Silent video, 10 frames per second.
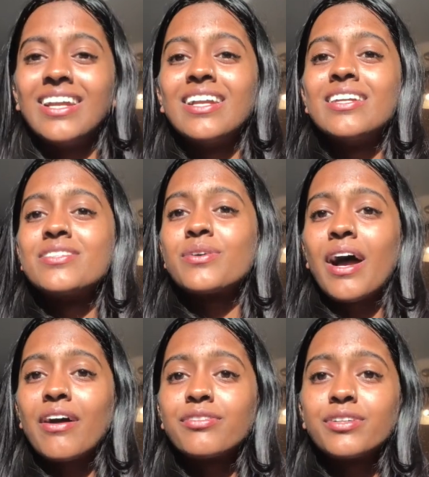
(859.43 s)
So
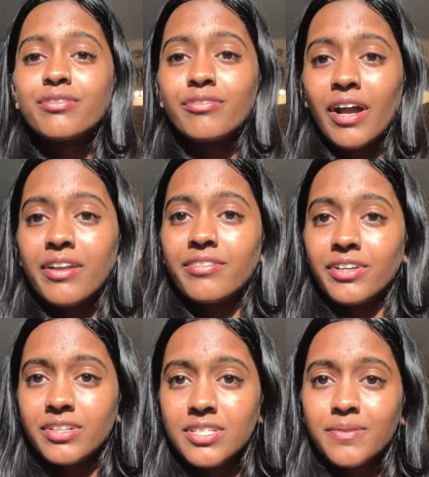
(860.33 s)
after 5
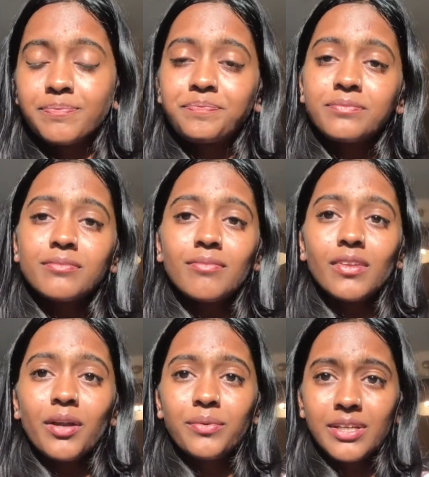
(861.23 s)
years,
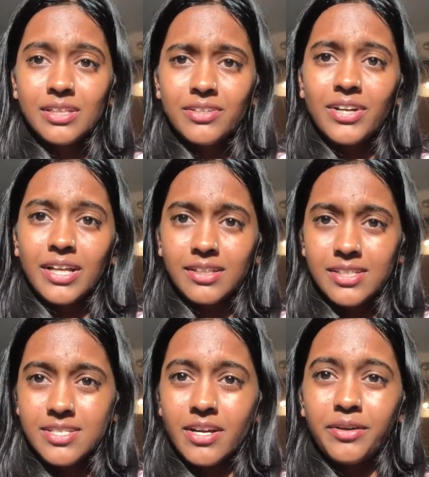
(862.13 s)
we can directly
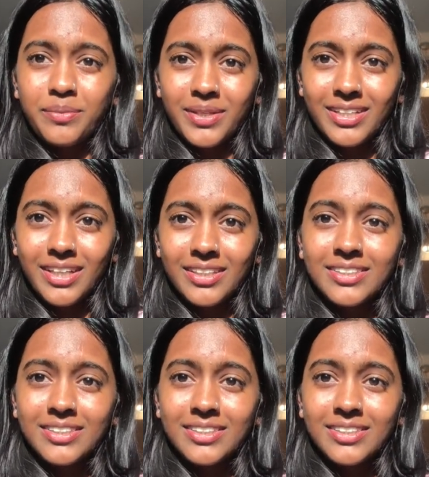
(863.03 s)
start working.